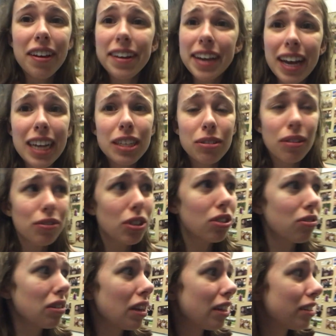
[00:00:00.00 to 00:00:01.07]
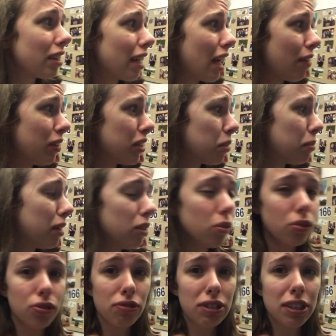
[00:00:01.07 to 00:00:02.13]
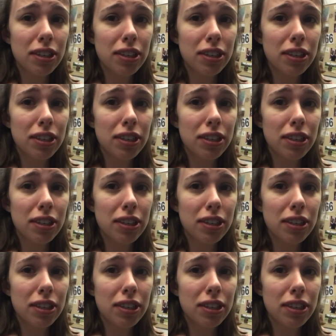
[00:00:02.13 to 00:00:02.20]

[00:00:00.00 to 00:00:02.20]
Okay, so I've just realised that I haven't done my laundry